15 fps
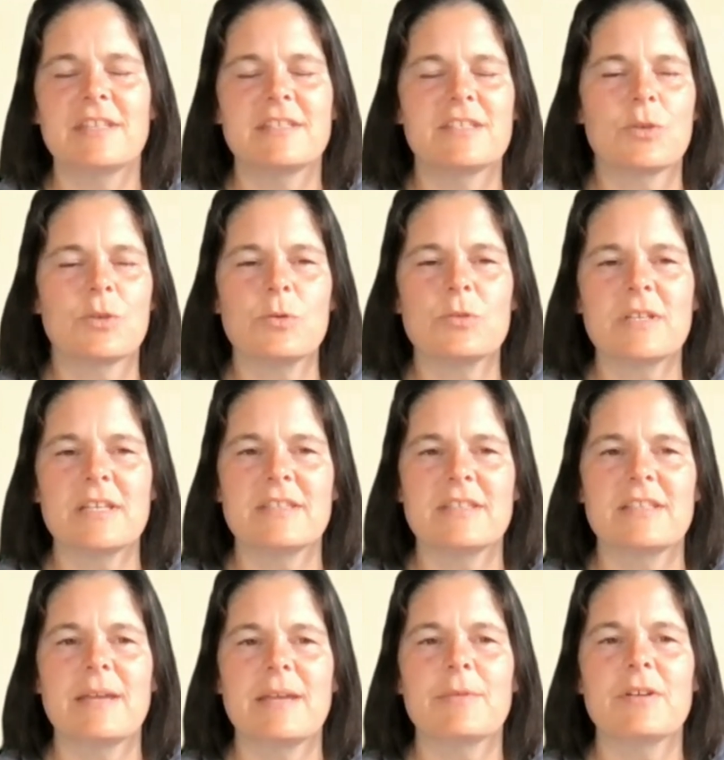sold in the
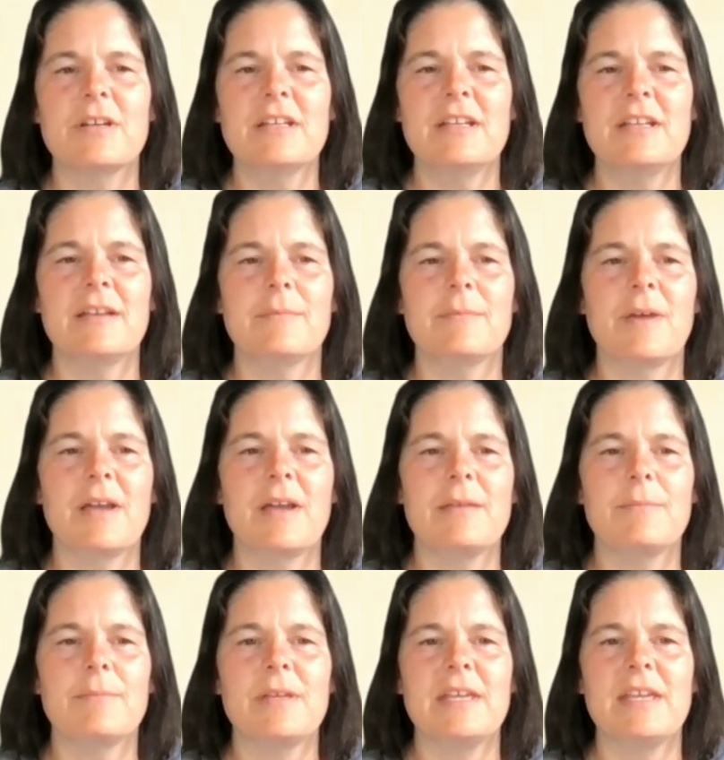neighborhood, it might
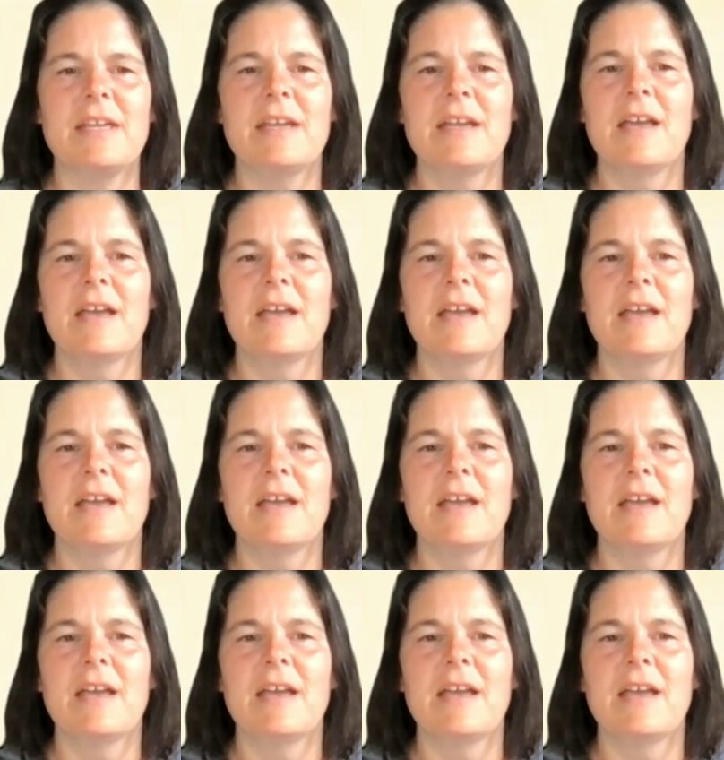be